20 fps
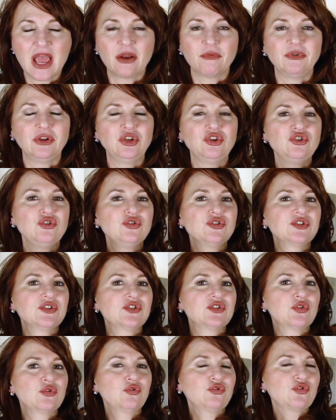
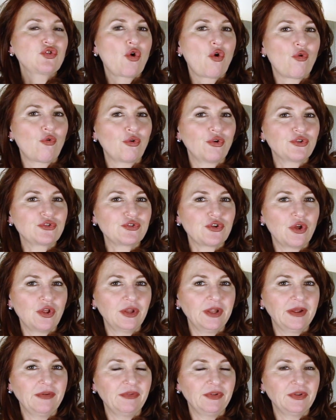reduces those cortisol
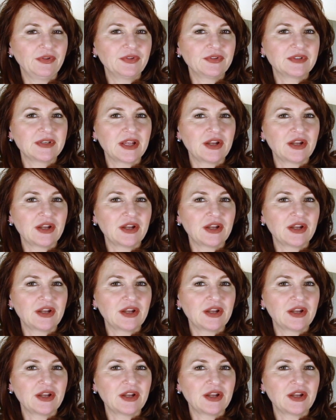levels,